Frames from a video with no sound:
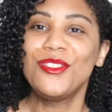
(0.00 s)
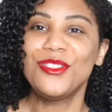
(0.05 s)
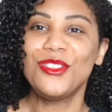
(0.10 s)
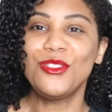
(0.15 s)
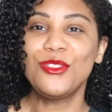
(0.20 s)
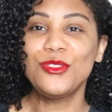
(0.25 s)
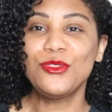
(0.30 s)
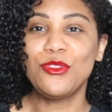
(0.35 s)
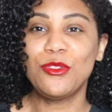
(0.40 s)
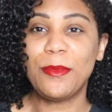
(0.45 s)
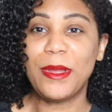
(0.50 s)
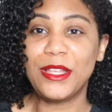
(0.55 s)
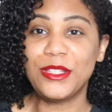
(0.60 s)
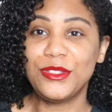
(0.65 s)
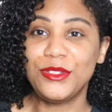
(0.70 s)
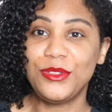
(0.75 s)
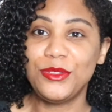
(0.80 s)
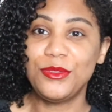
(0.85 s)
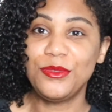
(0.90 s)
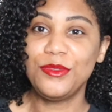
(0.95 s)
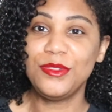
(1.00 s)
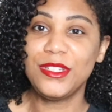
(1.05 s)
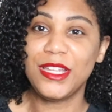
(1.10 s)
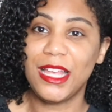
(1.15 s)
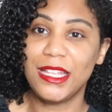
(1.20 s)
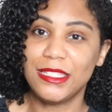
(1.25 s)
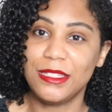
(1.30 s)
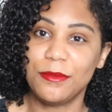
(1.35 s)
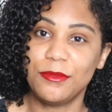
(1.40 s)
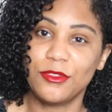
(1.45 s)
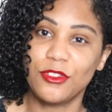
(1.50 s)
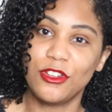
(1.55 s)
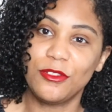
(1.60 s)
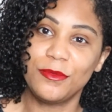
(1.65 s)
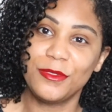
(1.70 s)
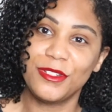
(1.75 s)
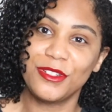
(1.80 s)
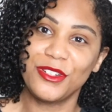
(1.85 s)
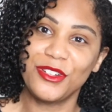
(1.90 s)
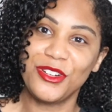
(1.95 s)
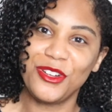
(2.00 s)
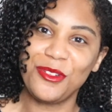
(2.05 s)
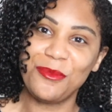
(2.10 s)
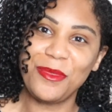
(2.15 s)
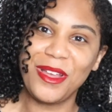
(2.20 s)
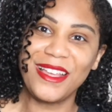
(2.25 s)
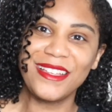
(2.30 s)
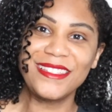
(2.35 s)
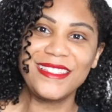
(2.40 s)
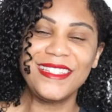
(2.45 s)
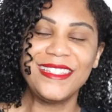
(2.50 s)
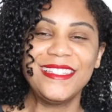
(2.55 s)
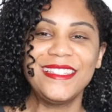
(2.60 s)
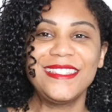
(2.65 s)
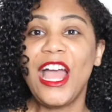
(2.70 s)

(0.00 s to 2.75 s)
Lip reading: Those were my 2 non-subscription curl boxes.